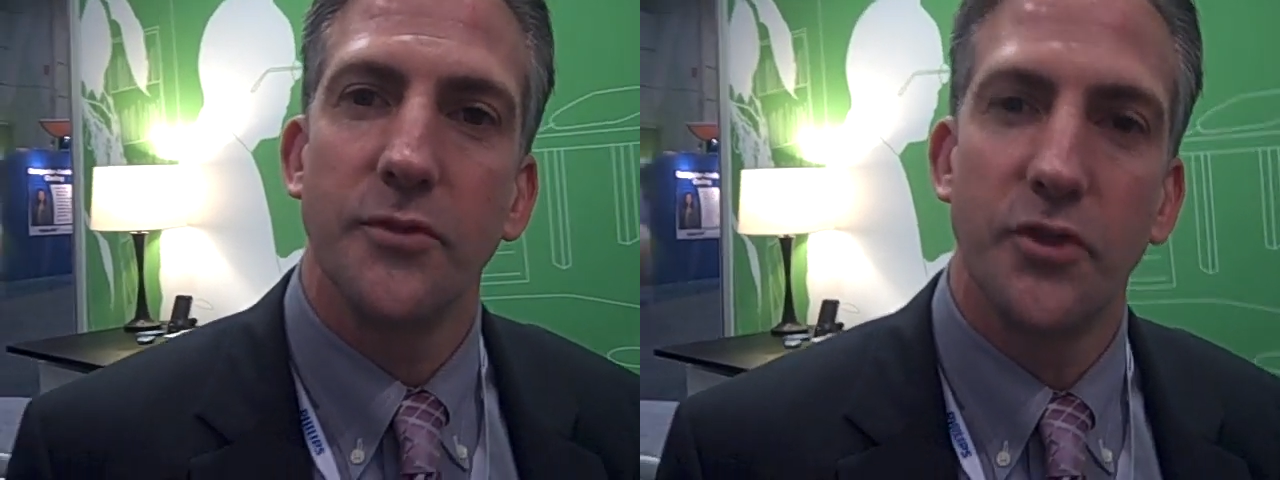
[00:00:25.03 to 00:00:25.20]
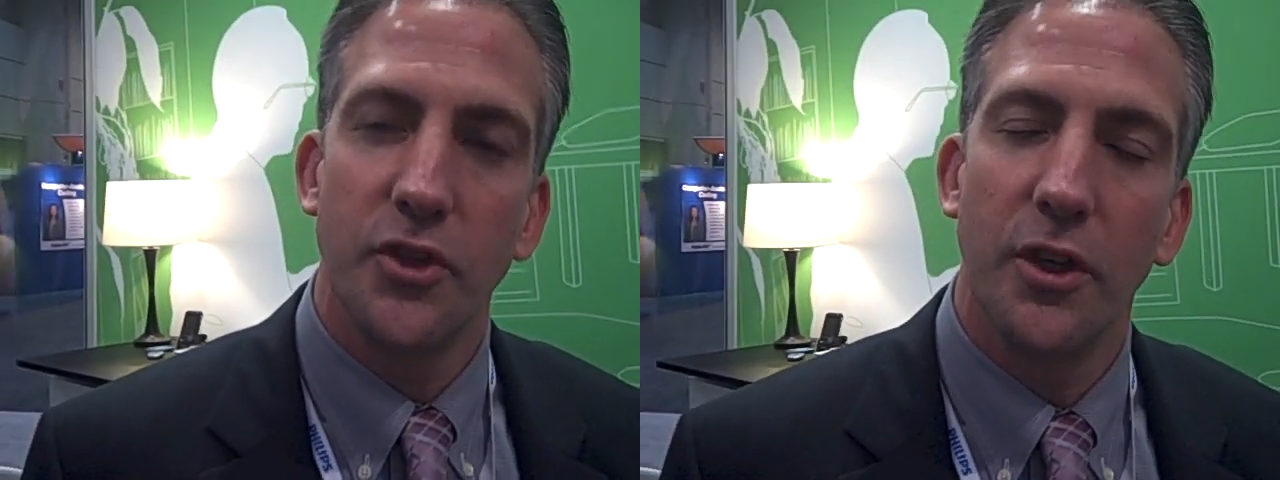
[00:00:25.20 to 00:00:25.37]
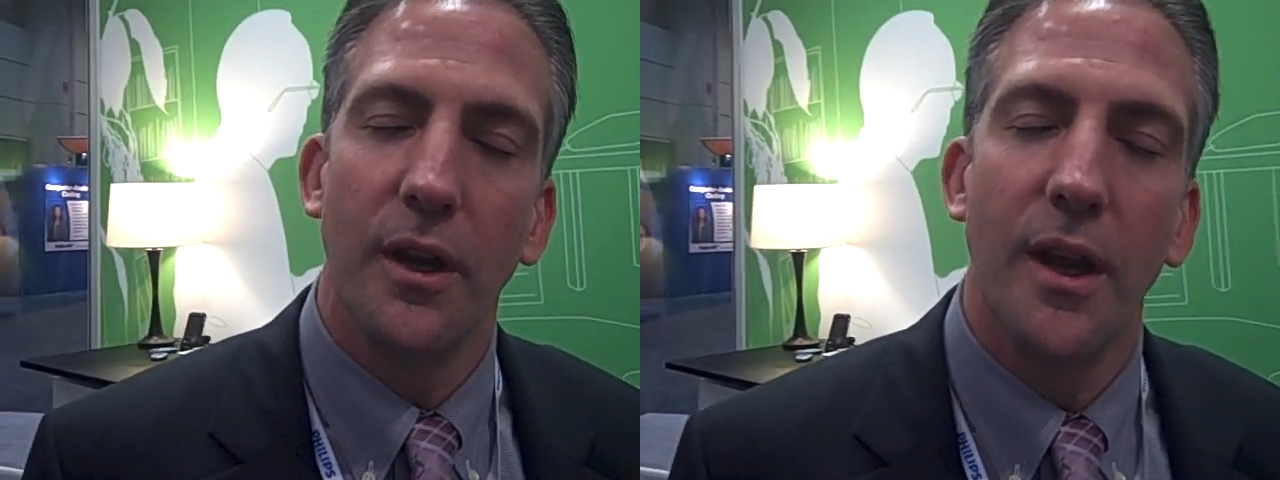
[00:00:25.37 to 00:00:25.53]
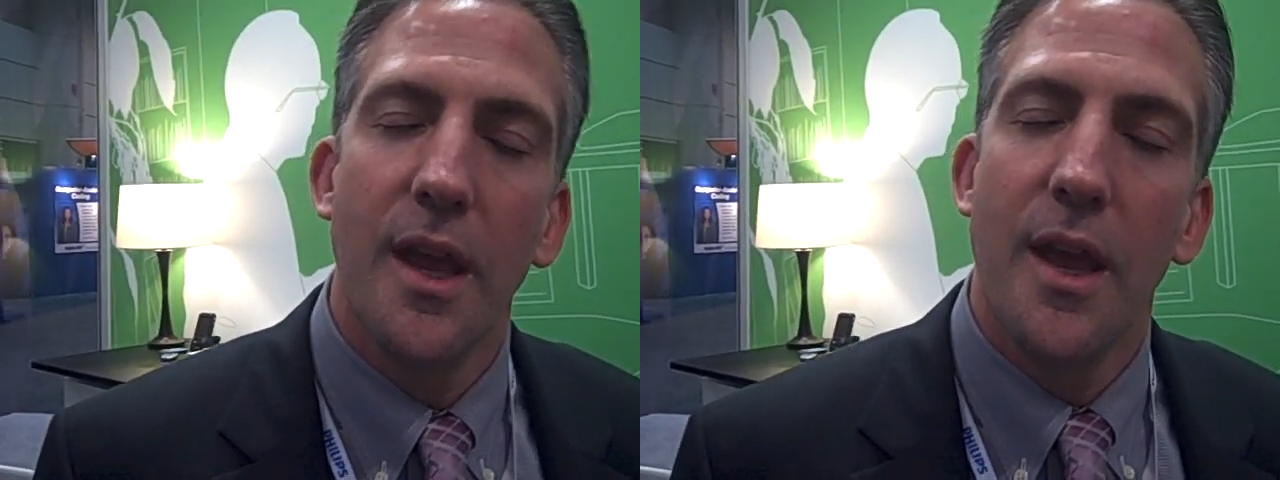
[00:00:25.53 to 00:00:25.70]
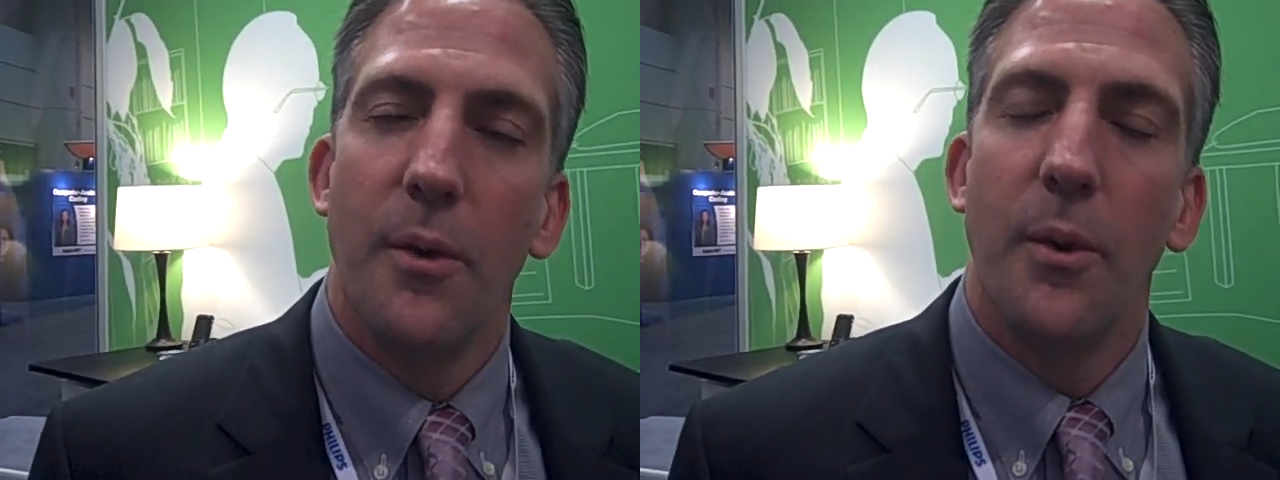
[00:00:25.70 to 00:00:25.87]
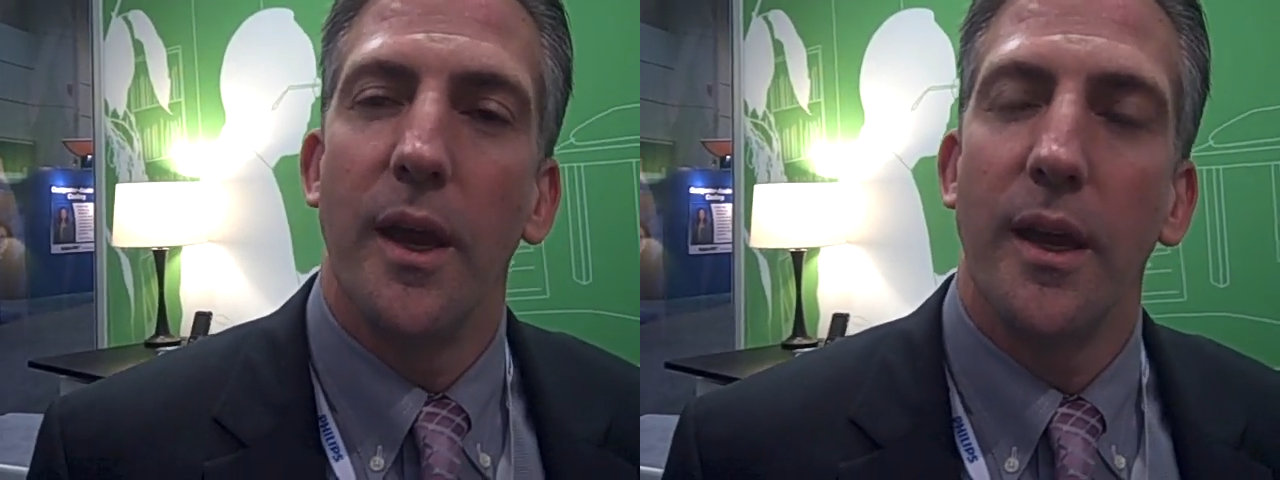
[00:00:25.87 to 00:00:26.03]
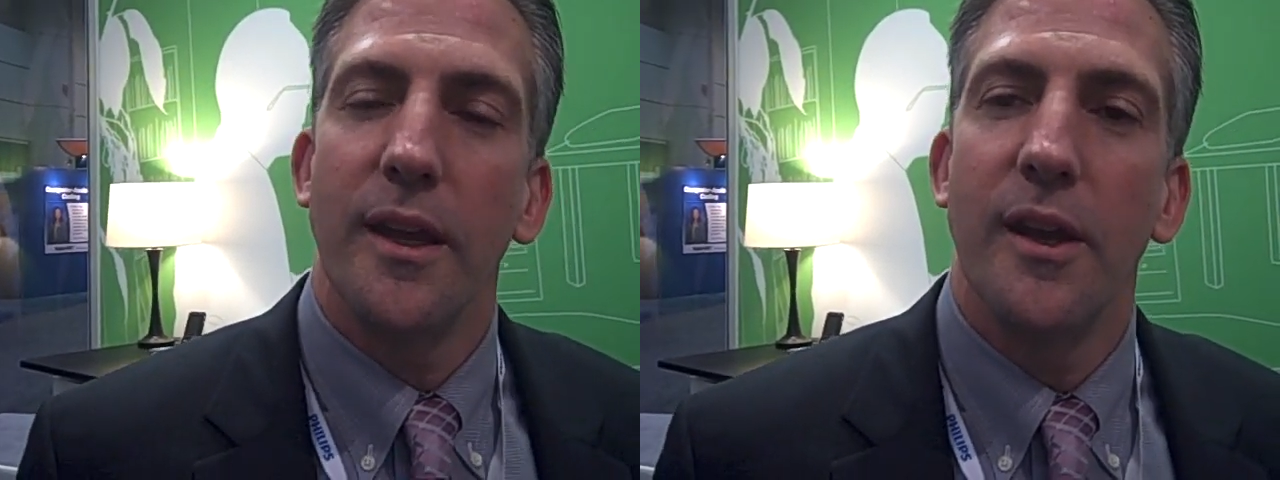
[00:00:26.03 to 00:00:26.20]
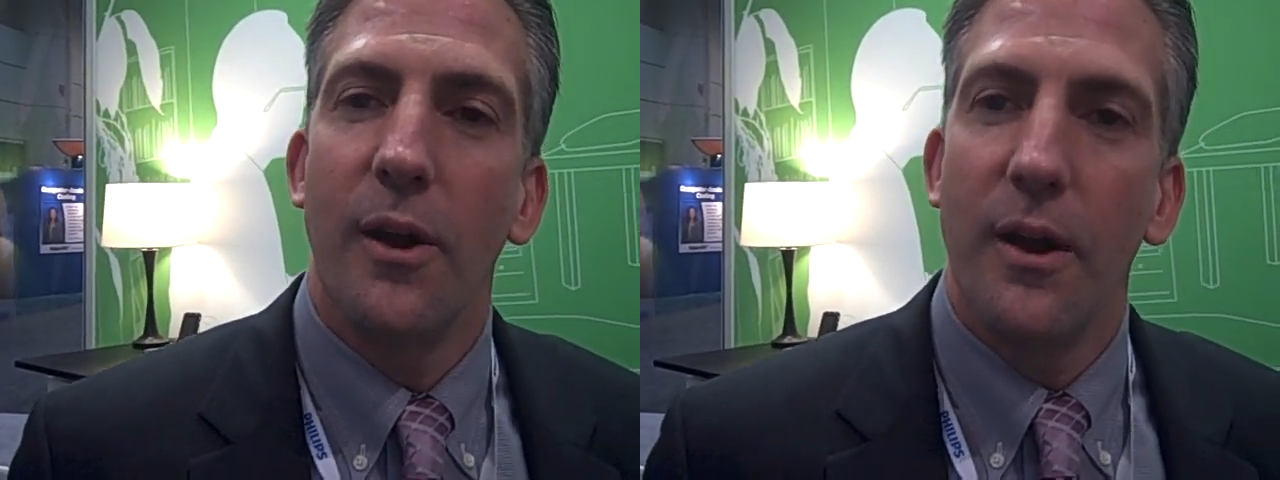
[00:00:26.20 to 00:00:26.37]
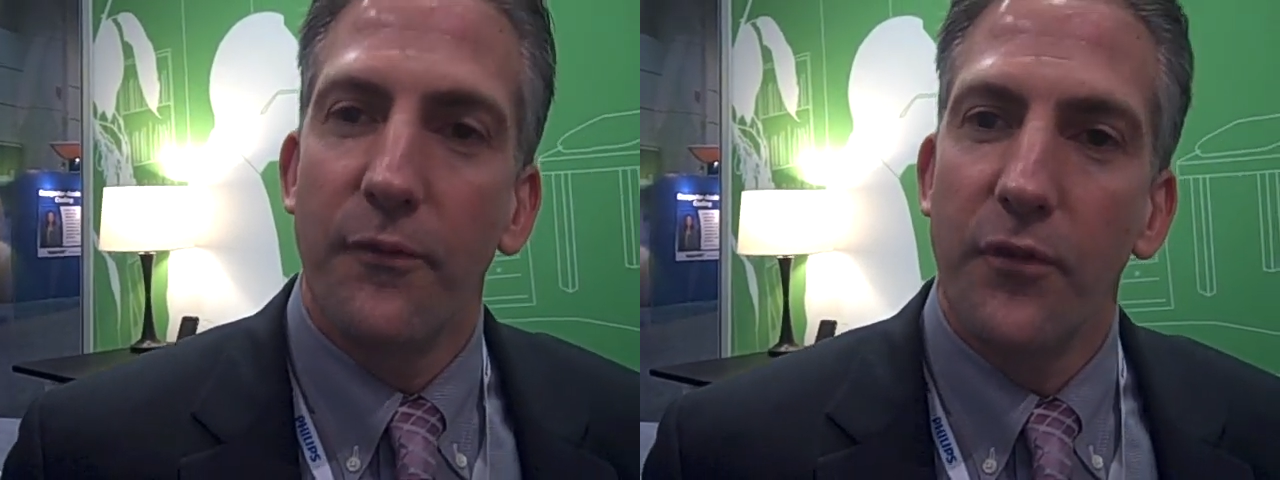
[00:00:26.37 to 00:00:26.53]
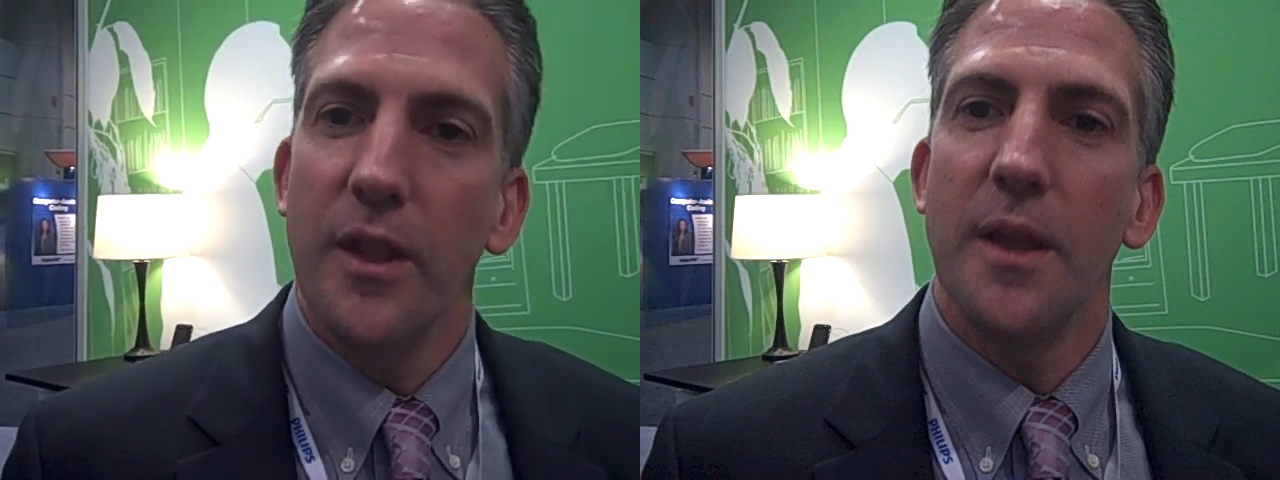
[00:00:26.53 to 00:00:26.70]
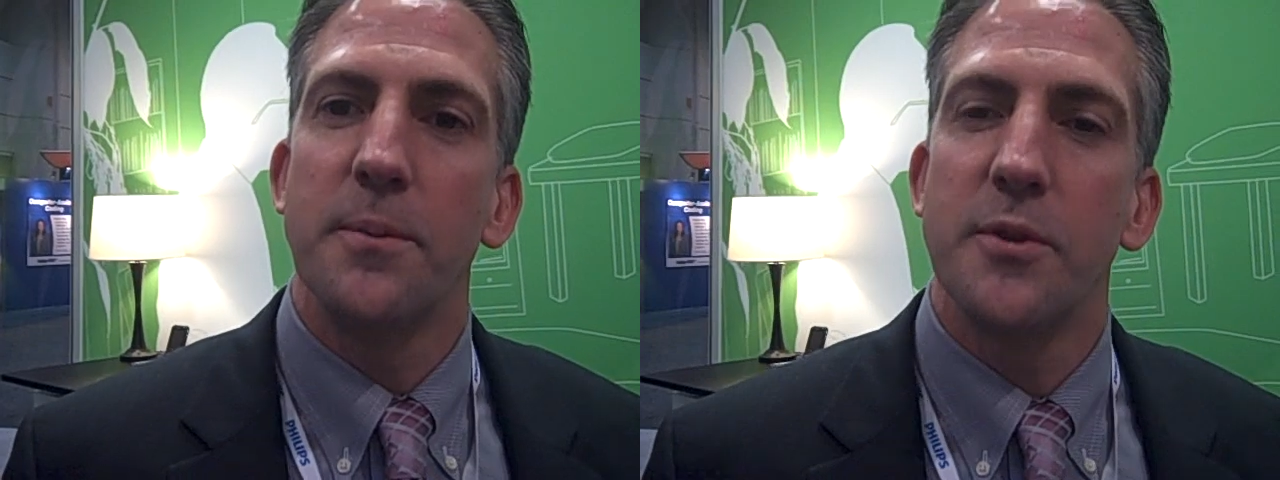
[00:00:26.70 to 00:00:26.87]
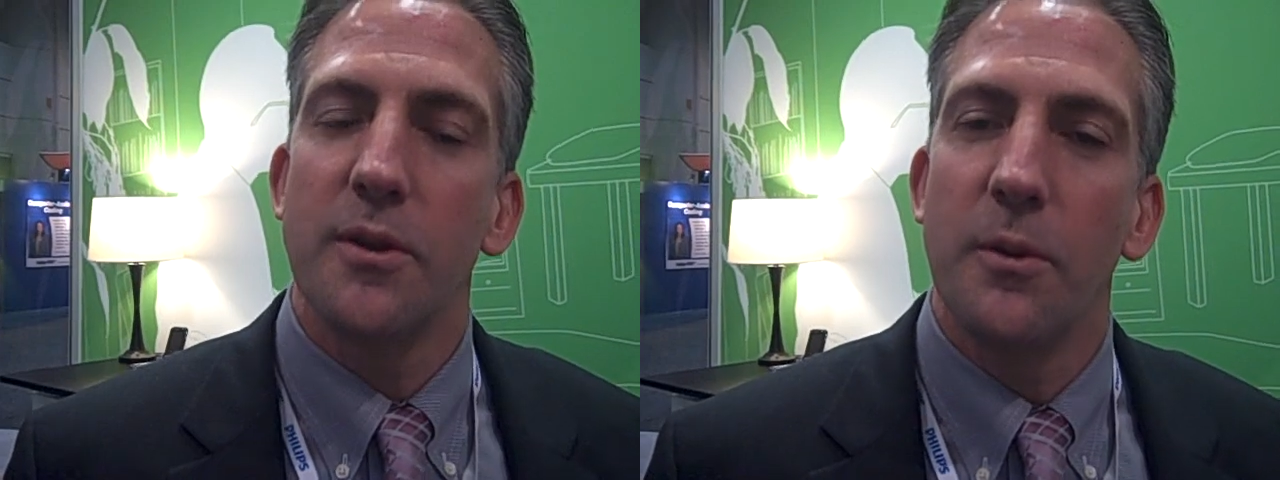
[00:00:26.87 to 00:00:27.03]
Sure, but at
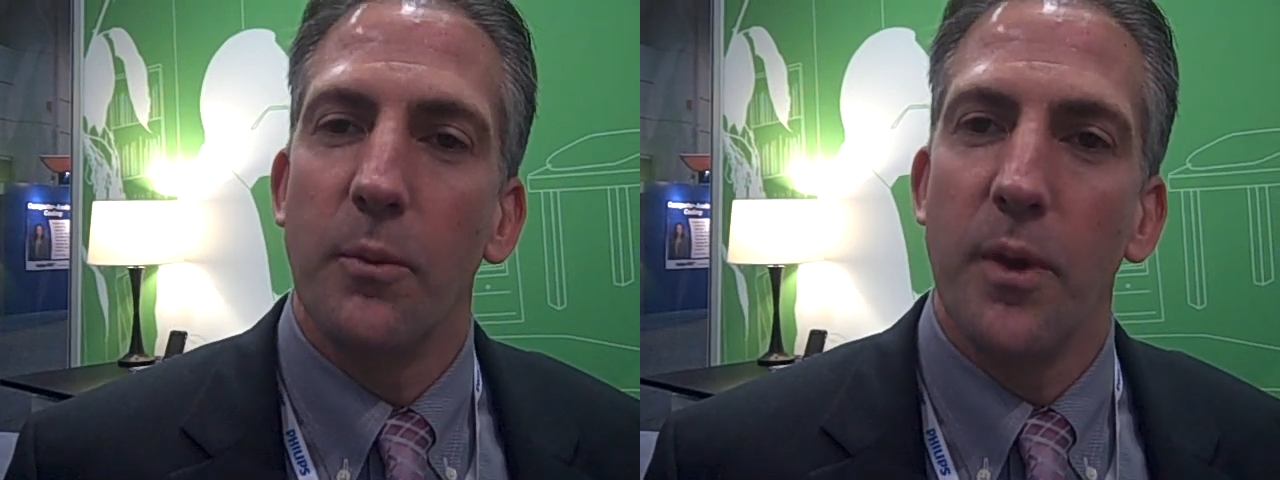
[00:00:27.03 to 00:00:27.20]
Philips,